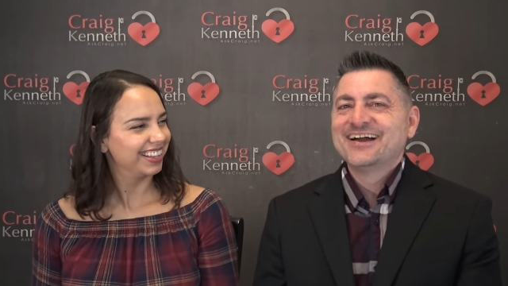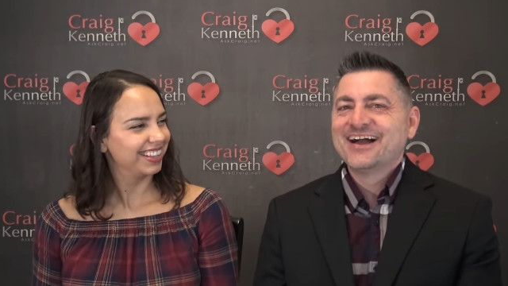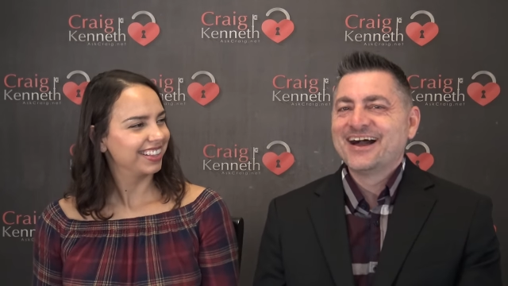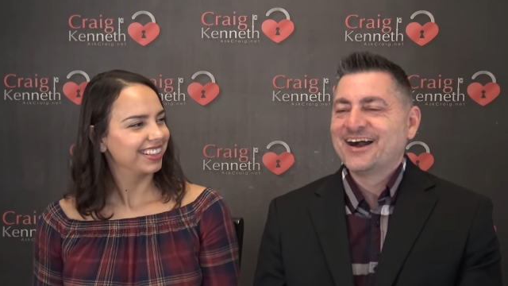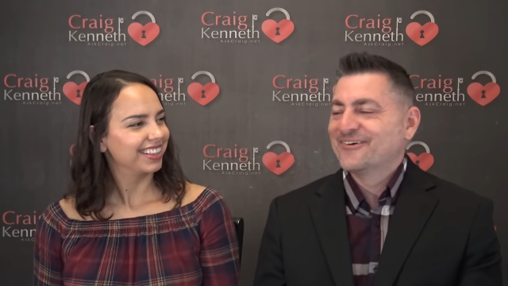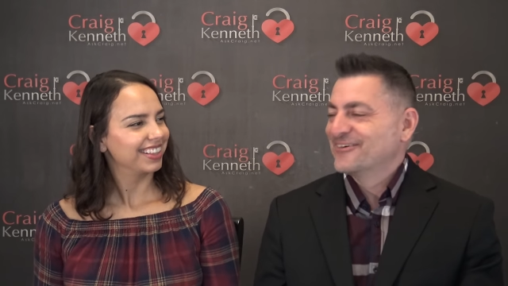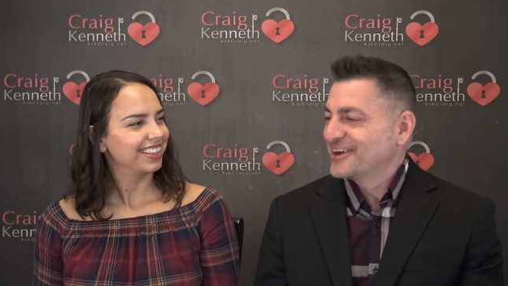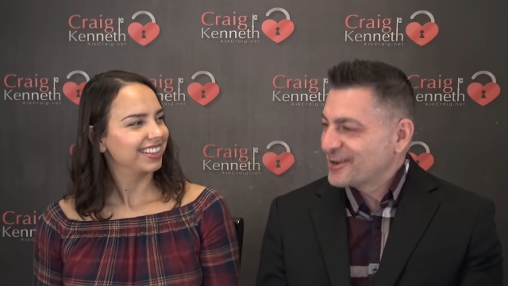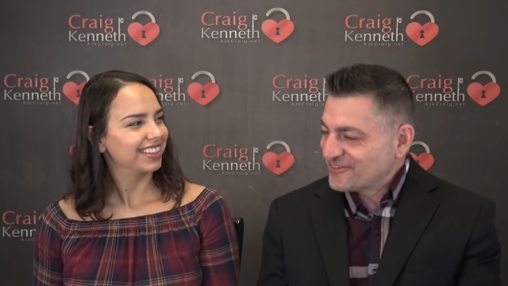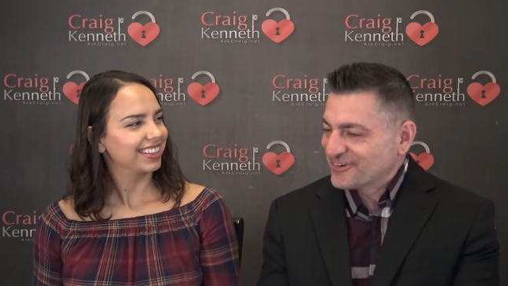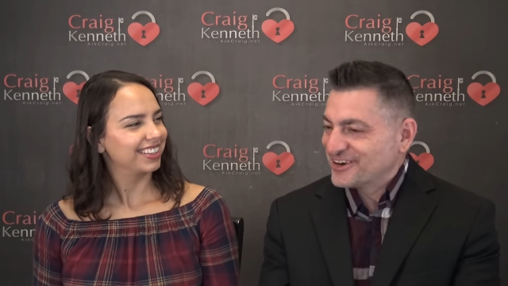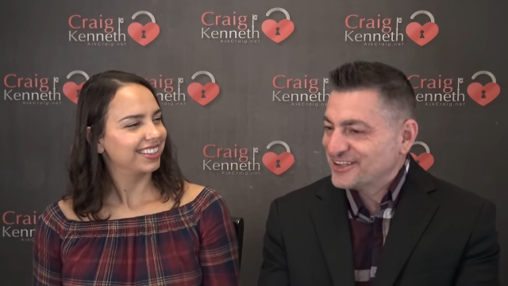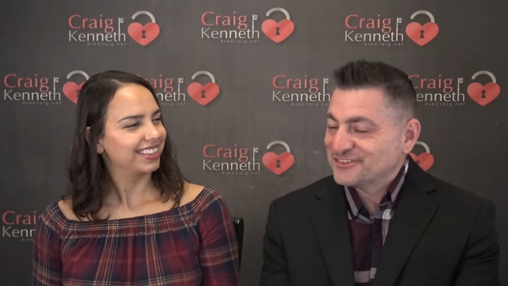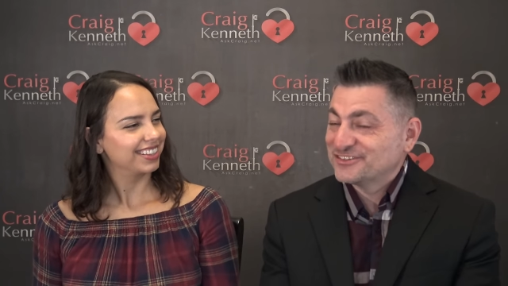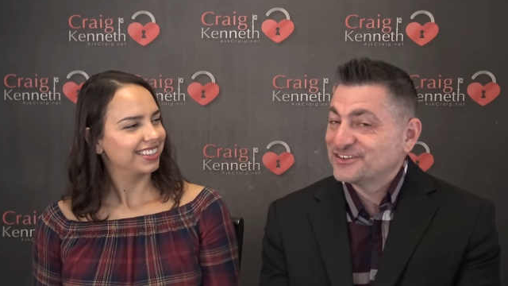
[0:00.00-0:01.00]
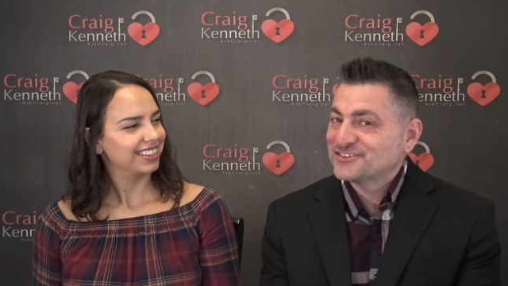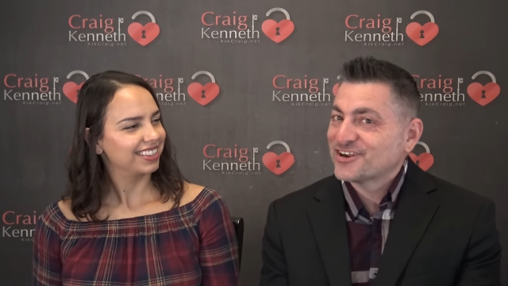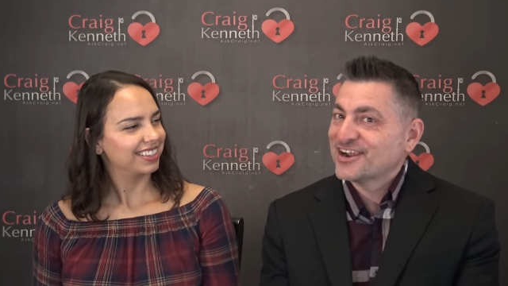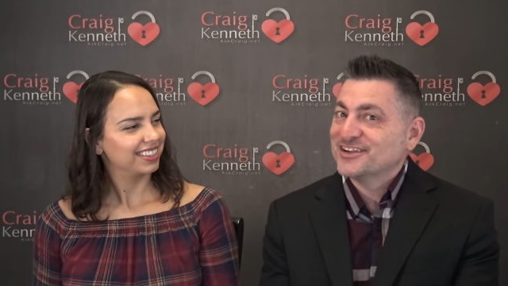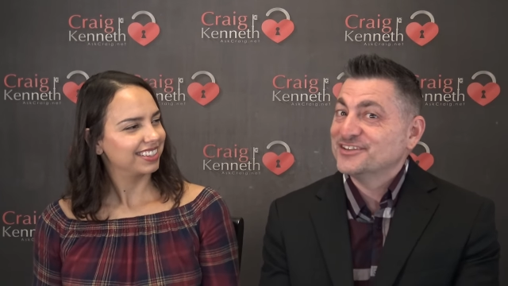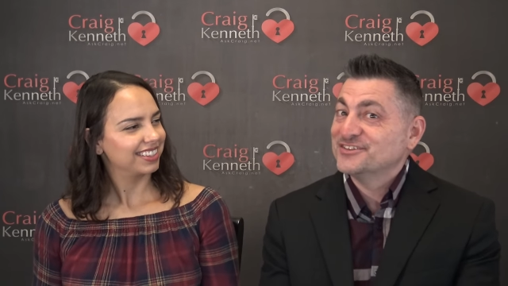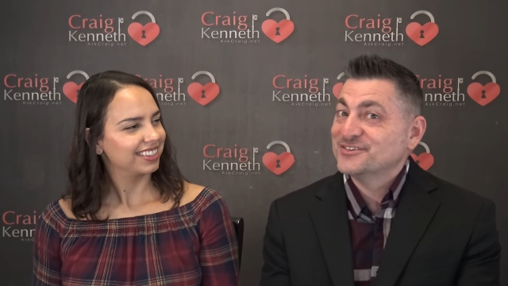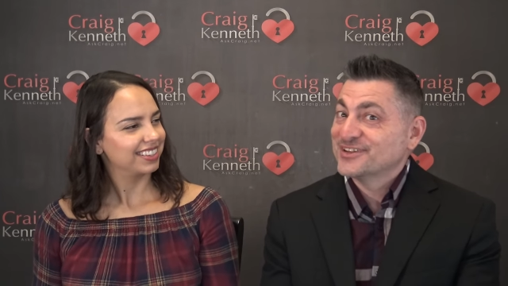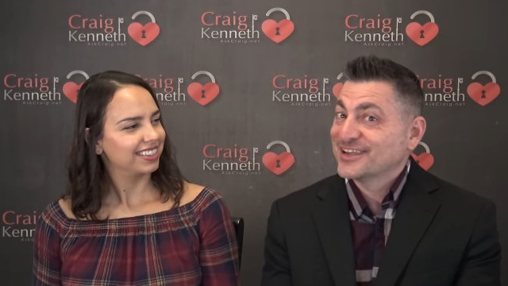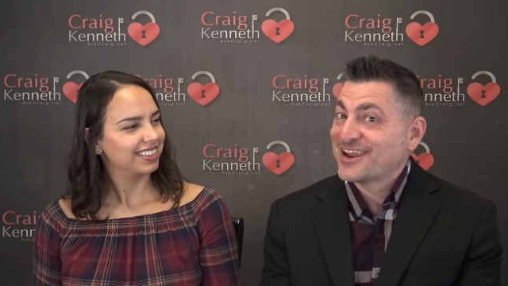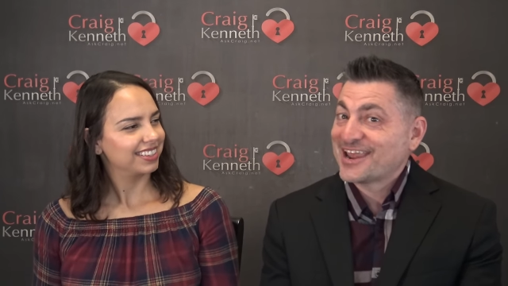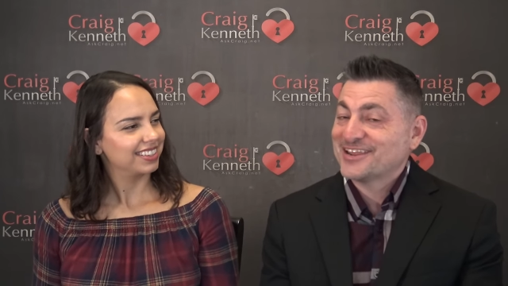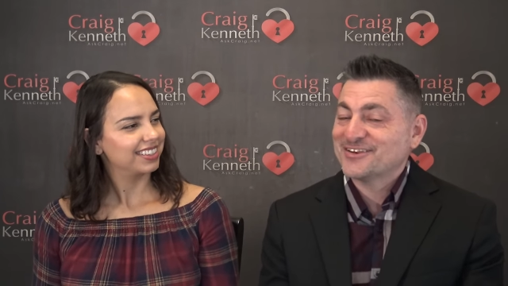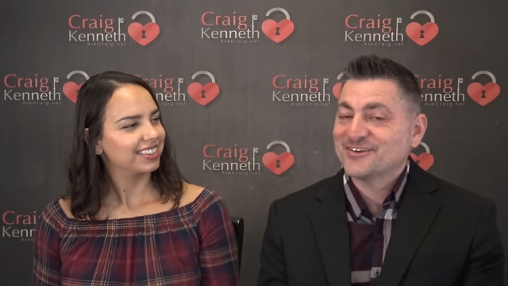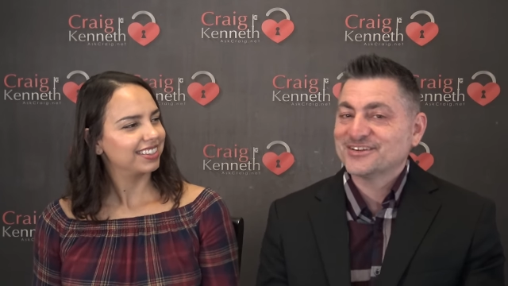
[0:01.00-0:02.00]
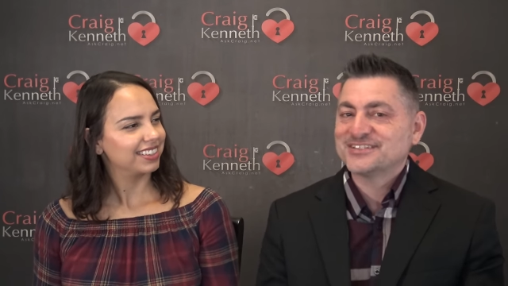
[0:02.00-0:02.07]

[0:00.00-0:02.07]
Speaker 1: uh, whatever it is they're trying to do to get your